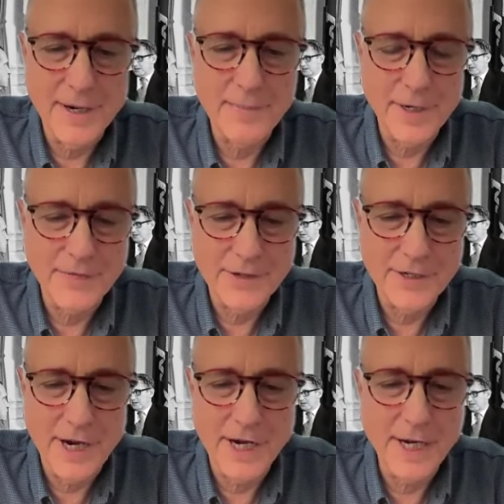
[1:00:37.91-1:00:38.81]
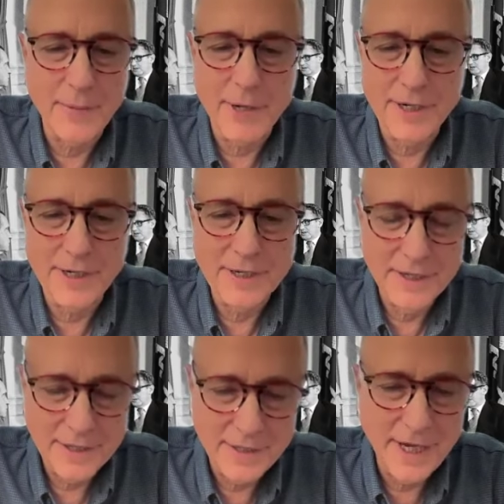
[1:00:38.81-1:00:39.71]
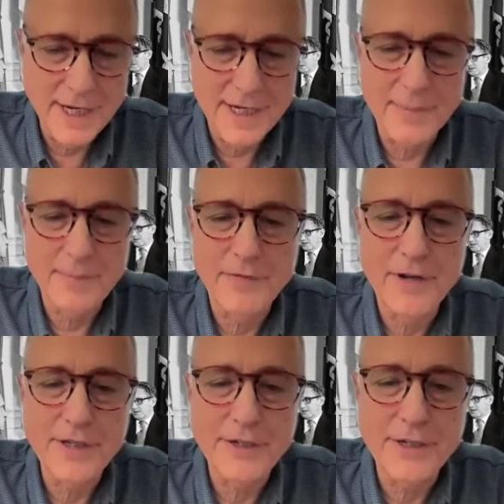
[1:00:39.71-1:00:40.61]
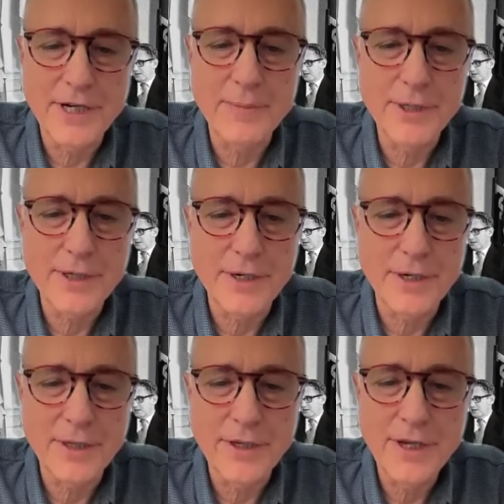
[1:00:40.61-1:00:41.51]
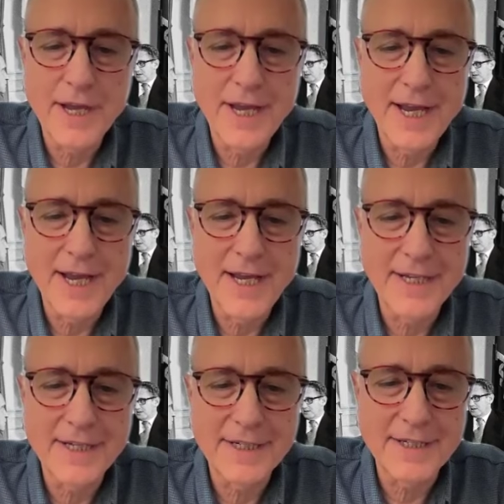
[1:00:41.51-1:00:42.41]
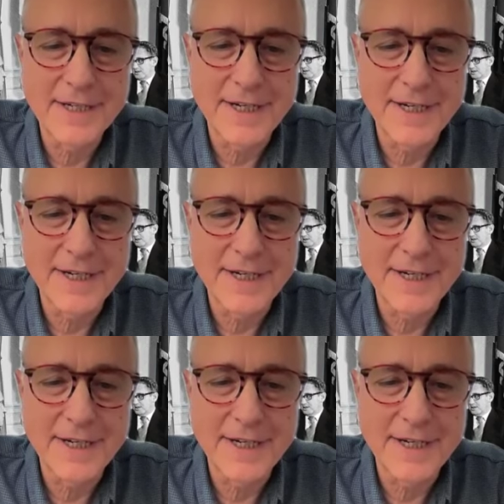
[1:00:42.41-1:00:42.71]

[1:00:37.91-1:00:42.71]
But for tonight, I want to thank Professor James Kurth, and